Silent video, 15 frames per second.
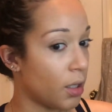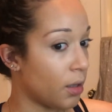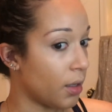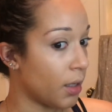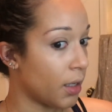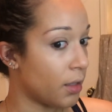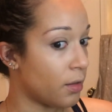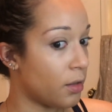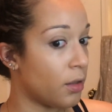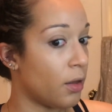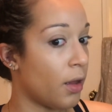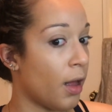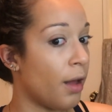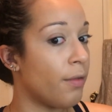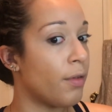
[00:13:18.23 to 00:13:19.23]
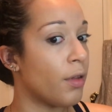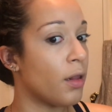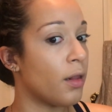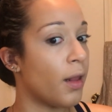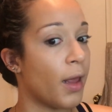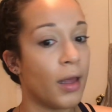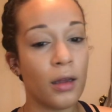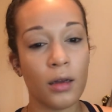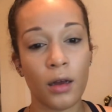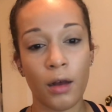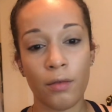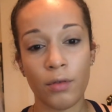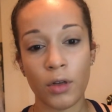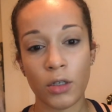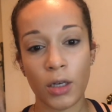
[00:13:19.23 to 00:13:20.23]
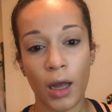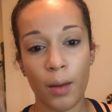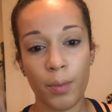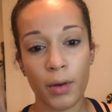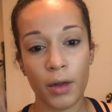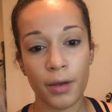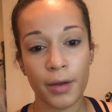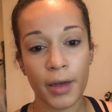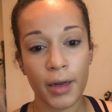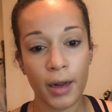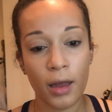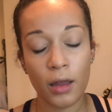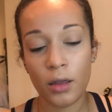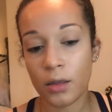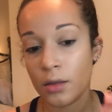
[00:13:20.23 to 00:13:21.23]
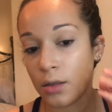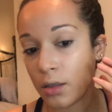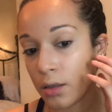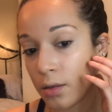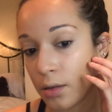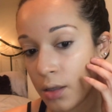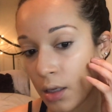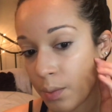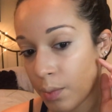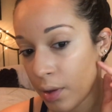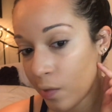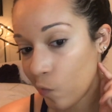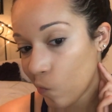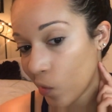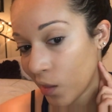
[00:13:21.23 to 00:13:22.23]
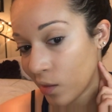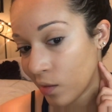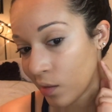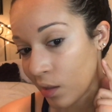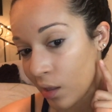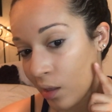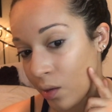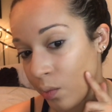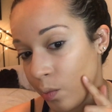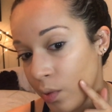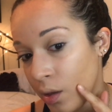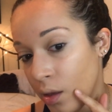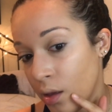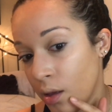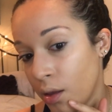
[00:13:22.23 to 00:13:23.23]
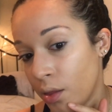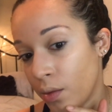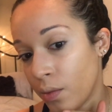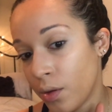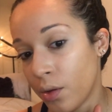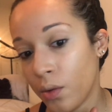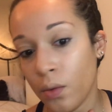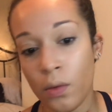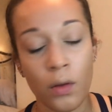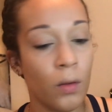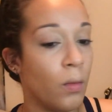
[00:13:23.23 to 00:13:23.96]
I think I still have a light coverage happening right now. You can still see a bit of my skin peeking through.